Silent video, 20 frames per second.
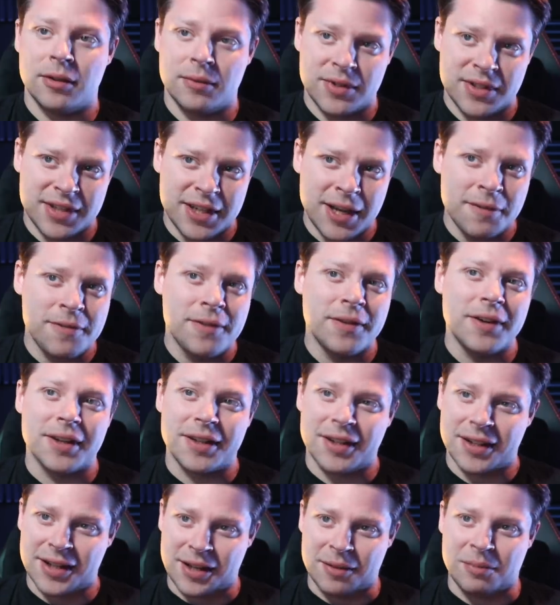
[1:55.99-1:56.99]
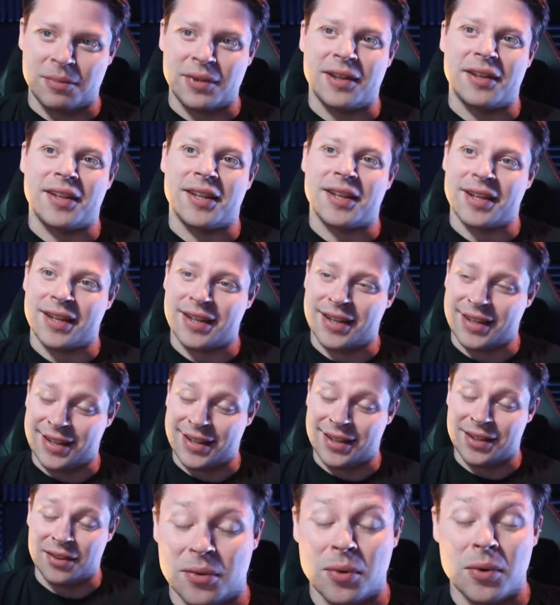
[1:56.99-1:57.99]
It was definitely a bit like
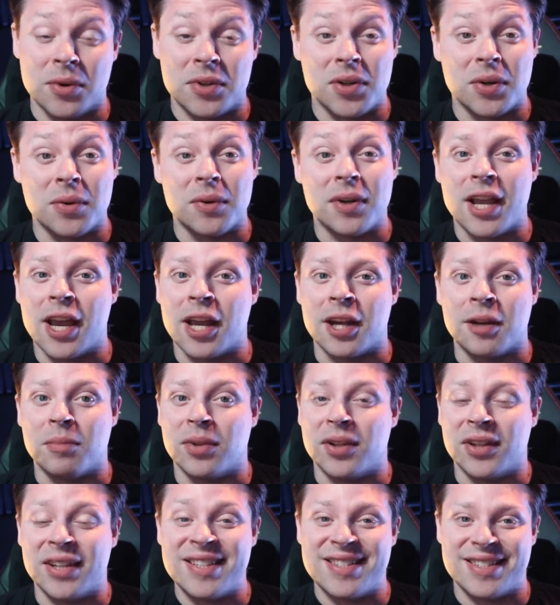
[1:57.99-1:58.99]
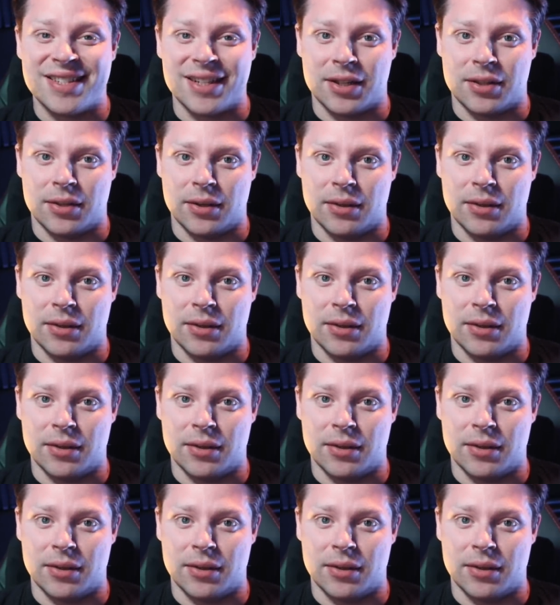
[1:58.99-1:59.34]
uh, auto-cannibalistic